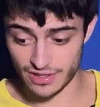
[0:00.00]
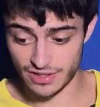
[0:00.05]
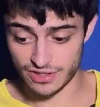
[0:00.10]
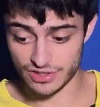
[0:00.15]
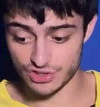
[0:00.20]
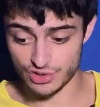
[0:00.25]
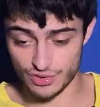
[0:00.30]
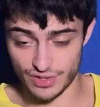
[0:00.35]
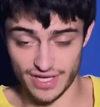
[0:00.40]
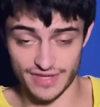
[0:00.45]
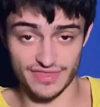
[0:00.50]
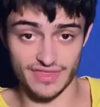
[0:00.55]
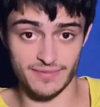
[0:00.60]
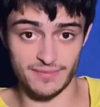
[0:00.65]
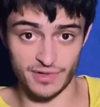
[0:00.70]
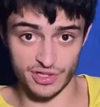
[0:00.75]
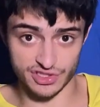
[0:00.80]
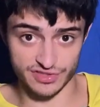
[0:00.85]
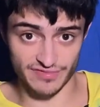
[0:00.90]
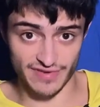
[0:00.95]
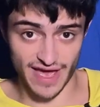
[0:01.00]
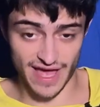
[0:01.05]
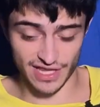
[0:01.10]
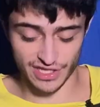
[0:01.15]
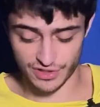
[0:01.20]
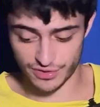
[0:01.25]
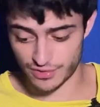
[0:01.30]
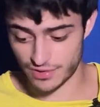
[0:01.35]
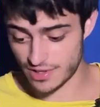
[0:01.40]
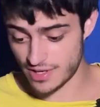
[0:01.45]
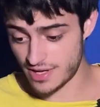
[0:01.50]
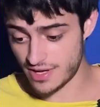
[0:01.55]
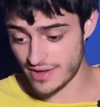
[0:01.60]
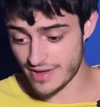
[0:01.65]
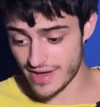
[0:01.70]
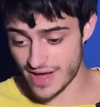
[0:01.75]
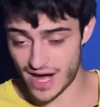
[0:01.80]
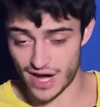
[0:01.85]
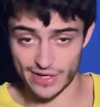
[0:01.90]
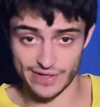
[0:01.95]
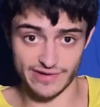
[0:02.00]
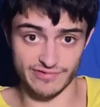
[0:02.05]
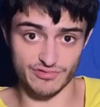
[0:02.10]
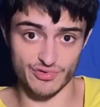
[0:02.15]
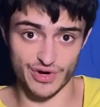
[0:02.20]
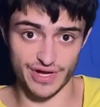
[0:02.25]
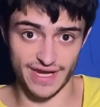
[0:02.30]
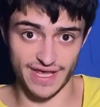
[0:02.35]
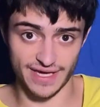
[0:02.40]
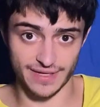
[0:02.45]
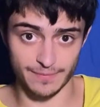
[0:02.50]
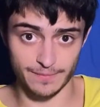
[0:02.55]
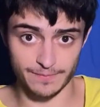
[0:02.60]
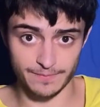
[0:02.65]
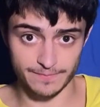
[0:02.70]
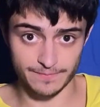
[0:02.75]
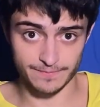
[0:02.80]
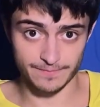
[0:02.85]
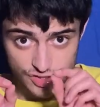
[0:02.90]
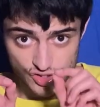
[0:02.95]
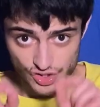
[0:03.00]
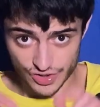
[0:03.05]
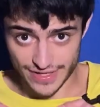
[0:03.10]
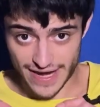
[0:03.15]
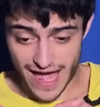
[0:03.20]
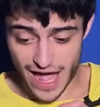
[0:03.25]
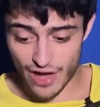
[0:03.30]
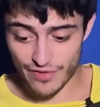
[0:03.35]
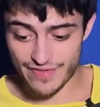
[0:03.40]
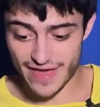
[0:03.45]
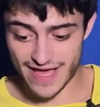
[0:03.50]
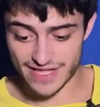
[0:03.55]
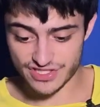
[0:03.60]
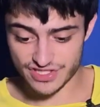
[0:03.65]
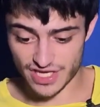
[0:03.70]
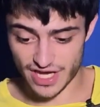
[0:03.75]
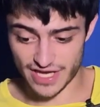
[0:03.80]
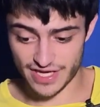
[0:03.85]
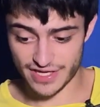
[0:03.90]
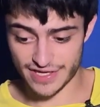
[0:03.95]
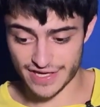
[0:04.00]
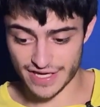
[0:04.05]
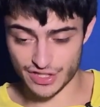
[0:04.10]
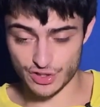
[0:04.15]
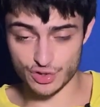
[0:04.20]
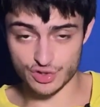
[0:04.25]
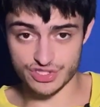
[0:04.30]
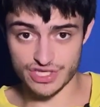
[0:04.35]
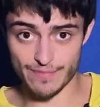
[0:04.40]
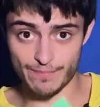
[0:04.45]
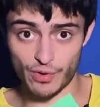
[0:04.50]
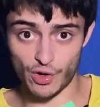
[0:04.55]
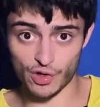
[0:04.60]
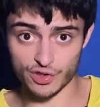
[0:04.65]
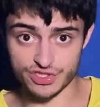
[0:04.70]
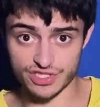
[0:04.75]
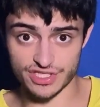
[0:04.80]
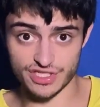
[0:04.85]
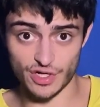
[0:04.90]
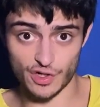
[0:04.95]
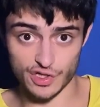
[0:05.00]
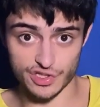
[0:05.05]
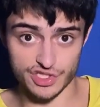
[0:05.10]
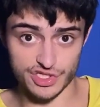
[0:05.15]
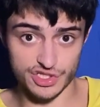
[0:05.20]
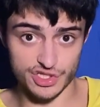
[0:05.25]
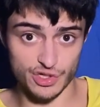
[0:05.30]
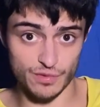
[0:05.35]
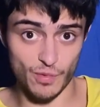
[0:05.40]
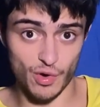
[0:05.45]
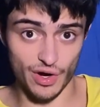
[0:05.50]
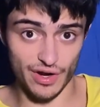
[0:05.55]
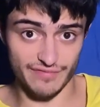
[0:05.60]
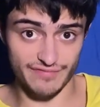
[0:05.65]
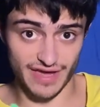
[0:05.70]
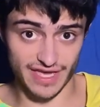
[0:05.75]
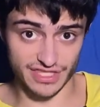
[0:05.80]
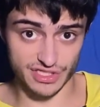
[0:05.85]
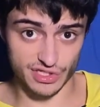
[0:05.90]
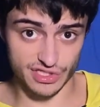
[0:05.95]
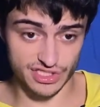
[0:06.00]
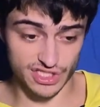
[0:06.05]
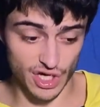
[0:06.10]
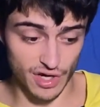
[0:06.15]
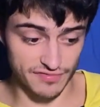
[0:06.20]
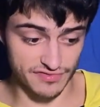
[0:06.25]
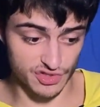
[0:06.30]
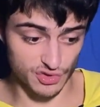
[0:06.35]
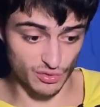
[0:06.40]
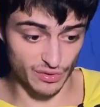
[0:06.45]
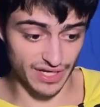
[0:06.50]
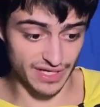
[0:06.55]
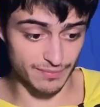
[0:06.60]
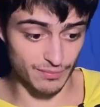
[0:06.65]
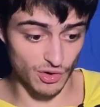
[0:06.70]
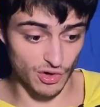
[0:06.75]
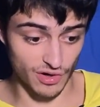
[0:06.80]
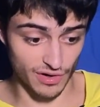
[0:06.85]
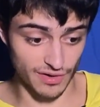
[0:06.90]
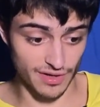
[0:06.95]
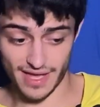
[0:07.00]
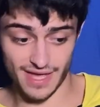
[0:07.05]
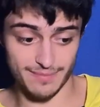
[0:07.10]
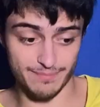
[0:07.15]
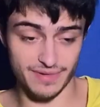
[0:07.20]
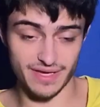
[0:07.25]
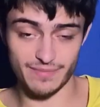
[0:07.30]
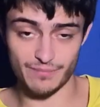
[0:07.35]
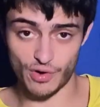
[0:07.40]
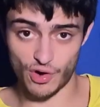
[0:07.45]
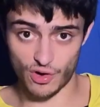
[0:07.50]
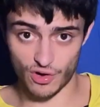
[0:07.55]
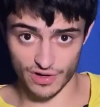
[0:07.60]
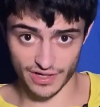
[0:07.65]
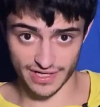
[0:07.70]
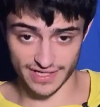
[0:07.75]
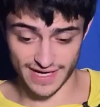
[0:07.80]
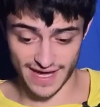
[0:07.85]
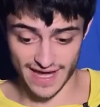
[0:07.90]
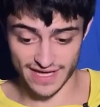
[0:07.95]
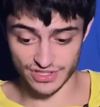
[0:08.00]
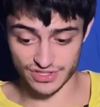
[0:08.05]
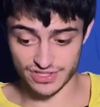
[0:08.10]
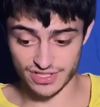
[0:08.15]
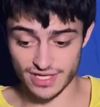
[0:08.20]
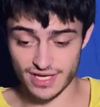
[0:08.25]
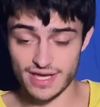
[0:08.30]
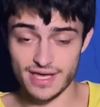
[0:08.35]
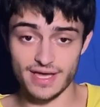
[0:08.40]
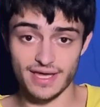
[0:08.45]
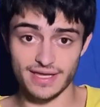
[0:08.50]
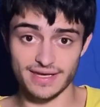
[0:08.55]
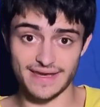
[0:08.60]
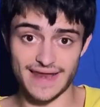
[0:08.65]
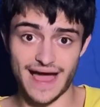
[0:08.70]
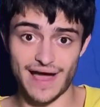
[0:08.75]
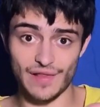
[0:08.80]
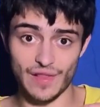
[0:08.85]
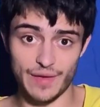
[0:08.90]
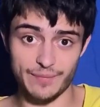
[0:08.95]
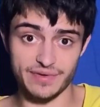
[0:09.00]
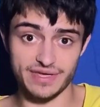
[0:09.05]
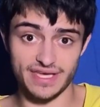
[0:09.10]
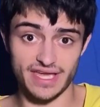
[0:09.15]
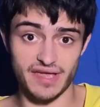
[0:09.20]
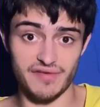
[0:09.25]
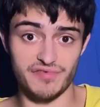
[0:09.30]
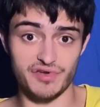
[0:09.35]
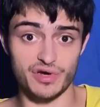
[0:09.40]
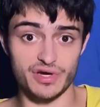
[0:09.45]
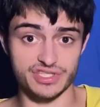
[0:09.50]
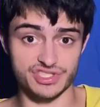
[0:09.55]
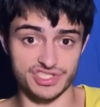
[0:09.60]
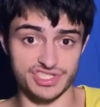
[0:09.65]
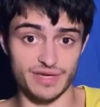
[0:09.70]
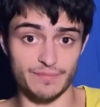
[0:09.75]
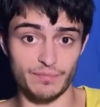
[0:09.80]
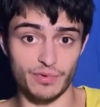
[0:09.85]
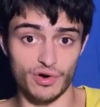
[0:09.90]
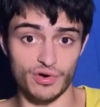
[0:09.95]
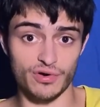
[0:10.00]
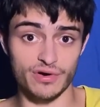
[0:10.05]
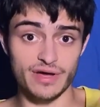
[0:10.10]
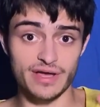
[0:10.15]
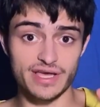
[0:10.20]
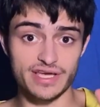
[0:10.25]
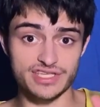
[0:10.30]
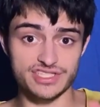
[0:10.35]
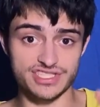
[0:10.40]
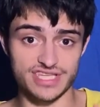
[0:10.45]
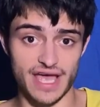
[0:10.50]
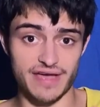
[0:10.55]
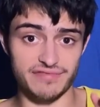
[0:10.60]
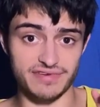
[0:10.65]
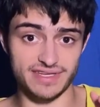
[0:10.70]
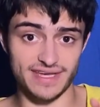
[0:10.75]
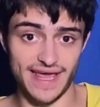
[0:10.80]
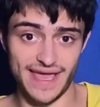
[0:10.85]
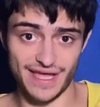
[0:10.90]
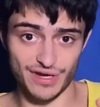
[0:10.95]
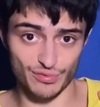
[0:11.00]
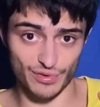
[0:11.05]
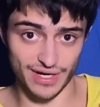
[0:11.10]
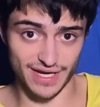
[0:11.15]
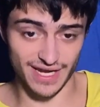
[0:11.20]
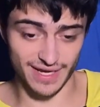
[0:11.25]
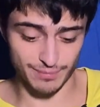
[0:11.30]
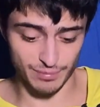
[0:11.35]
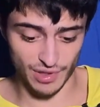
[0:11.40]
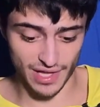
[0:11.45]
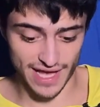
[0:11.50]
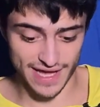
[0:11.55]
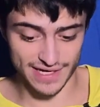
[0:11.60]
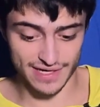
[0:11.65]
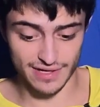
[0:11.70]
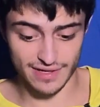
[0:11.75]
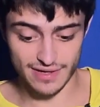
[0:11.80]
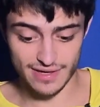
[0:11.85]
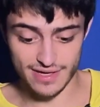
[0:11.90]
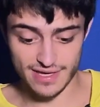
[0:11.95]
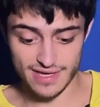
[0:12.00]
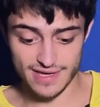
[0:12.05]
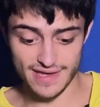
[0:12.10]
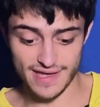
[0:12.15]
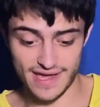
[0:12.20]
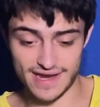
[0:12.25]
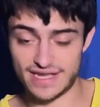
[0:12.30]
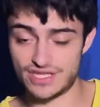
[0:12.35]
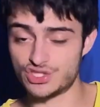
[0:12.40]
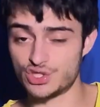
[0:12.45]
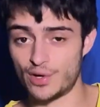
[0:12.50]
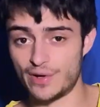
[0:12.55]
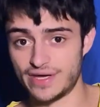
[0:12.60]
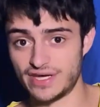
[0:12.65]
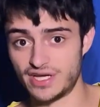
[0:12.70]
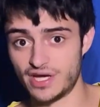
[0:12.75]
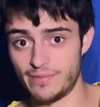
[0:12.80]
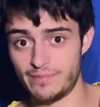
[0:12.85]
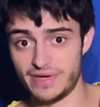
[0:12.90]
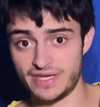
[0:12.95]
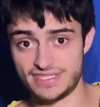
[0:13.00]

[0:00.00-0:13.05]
to get the most value out of reading. So now that's how you can use the post-it notes to motivate yourself to read more and be more organized. Now let me give you a simple 7-day reading plan. and it's only going to be